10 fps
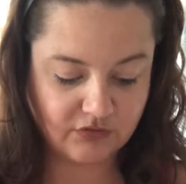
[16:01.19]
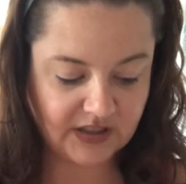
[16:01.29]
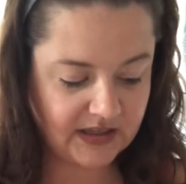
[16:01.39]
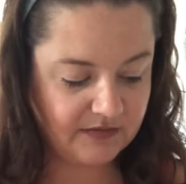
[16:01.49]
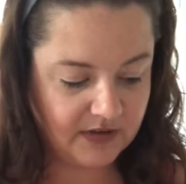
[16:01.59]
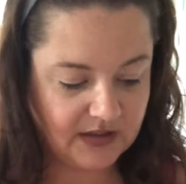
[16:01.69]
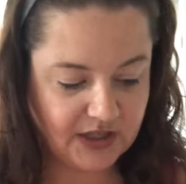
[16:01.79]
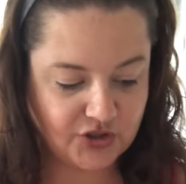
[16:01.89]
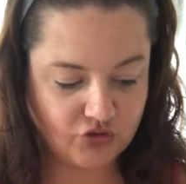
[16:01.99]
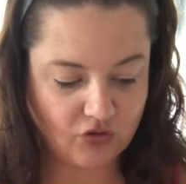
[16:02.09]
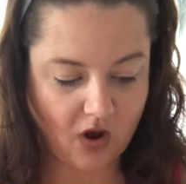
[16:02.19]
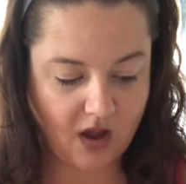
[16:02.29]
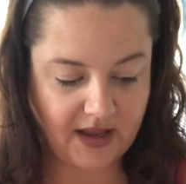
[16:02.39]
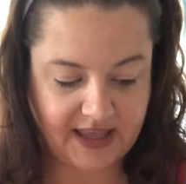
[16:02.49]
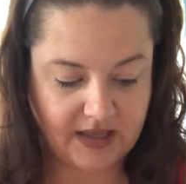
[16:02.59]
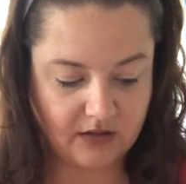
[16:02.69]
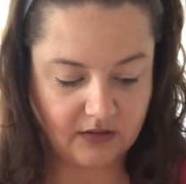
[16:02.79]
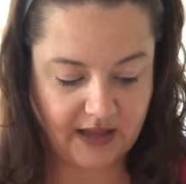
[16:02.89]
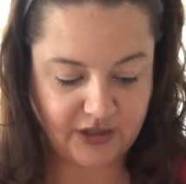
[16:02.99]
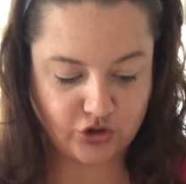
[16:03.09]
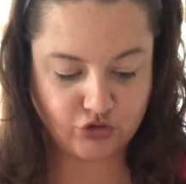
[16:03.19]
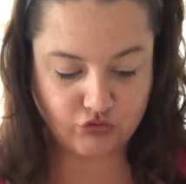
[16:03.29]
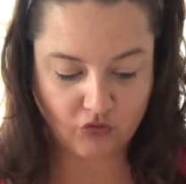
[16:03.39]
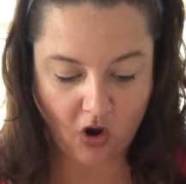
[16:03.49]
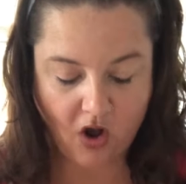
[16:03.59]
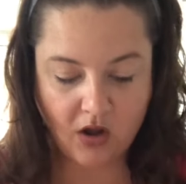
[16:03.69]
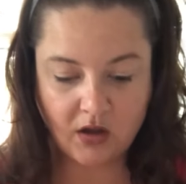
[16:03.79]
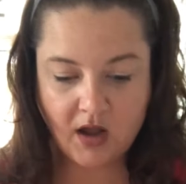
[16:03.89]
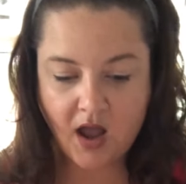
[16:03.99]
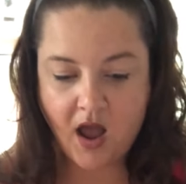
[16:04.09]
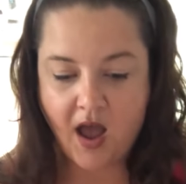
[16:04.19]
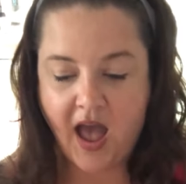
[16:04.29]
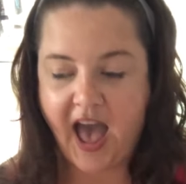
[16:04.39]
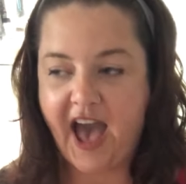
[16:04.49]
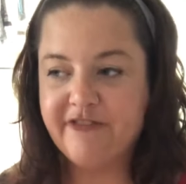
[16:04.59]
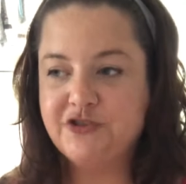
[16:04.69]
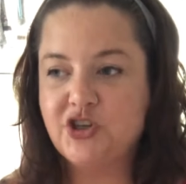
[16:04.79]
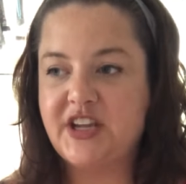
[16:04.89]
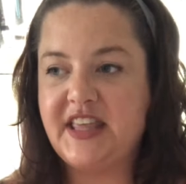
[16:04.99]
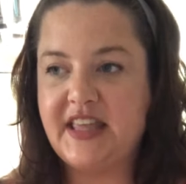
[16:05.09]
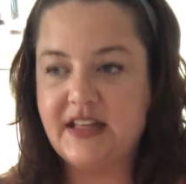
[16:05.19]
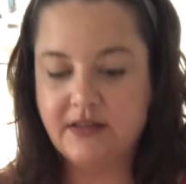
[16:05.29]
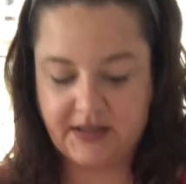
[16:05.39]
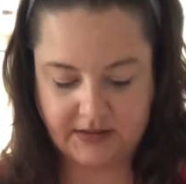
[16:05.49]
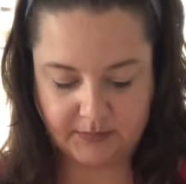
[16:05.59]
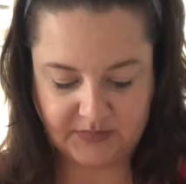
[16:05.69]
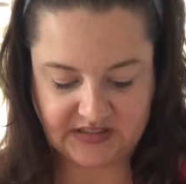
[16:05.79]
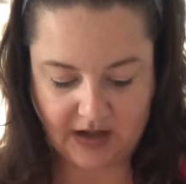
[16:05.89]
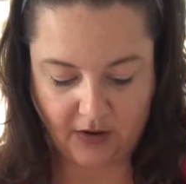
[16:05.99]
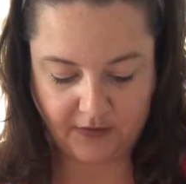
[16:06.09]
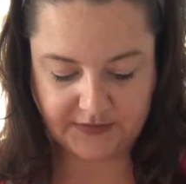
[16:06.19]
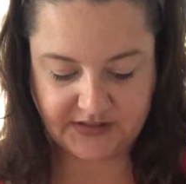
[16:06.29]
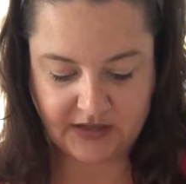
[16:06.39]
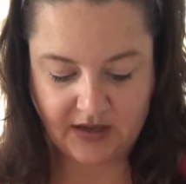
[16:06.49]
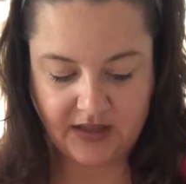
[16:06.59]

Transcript: really, really strong, like strong after healing themselves.